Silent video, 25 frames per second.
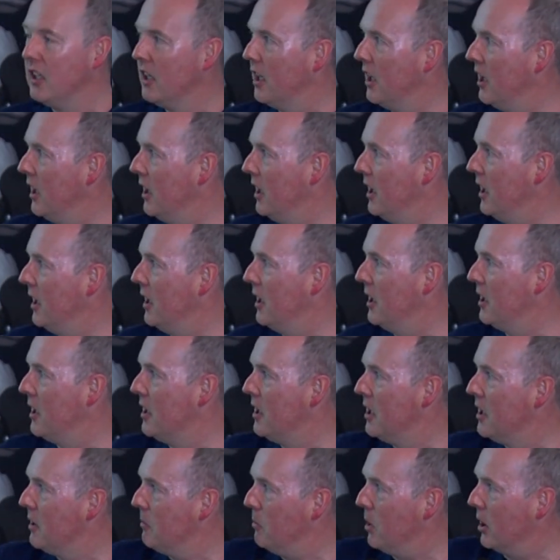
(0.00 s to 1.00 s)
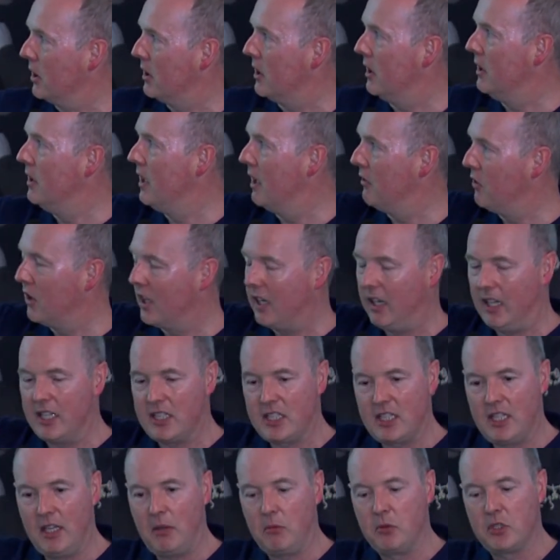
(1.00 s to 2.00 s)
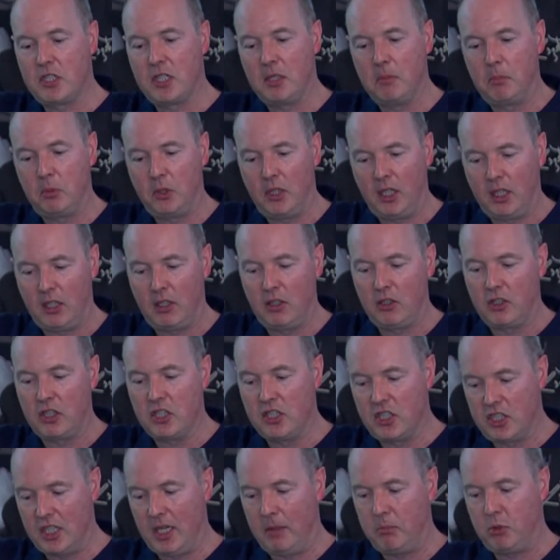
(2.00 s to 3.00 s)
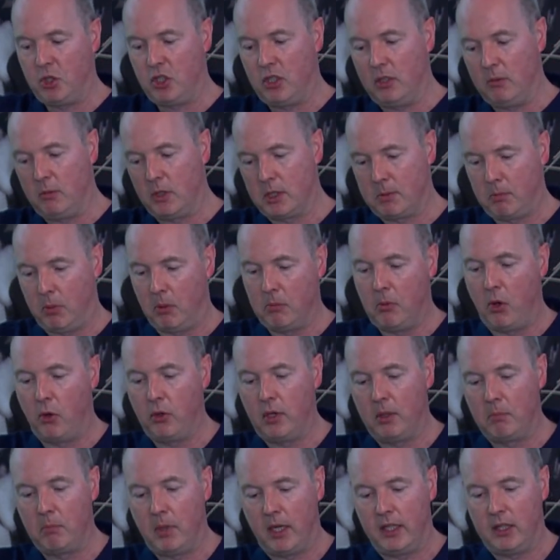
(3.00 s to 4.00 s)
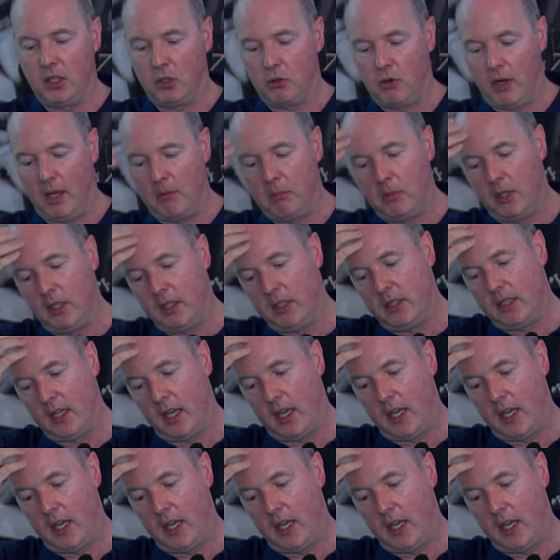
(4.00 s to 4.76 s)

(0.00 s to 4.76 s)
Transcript: But nevertheless, that was the particular conception was promoted by the Kremlin,